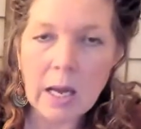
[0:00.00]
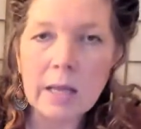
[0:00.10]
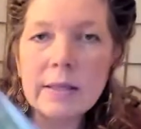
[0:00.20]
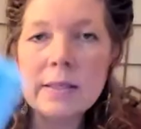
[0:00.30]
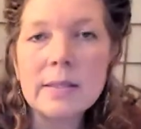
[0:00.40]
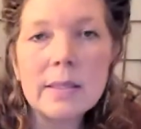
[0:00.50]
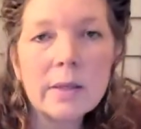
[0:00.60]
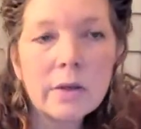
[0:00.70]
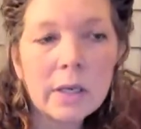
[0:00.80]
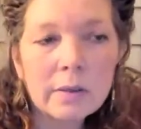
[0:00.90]
This is
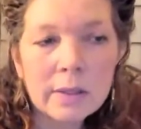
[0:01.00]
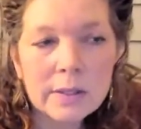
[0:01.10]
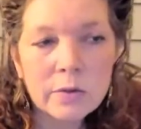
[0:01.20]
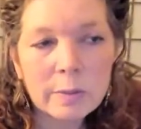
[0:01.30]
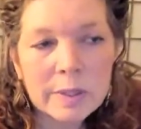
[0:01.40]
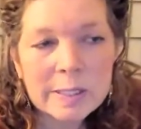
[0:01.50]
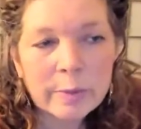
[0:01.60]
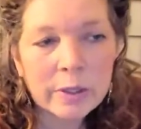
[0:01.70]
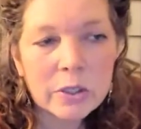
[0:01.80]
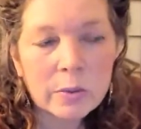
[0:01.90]
another extremely
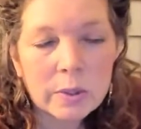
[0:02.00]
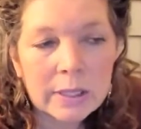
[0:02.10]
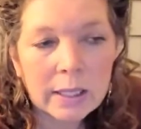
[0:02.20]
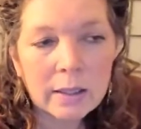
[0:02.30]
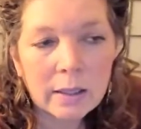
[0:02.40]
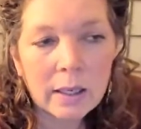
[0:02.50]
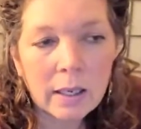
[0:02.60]
spiritual deck.